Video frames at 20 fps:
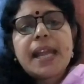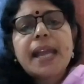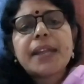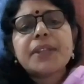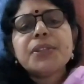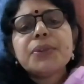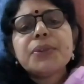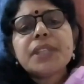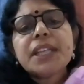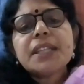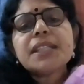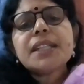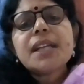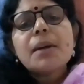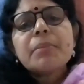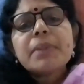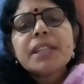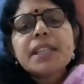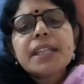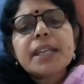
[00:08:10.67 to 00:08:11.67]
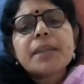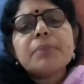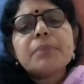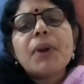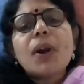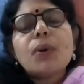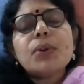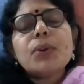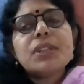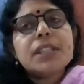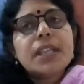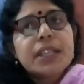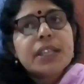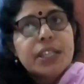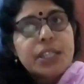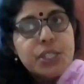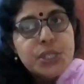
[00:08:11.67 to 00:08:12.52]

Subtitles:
And you can comment about the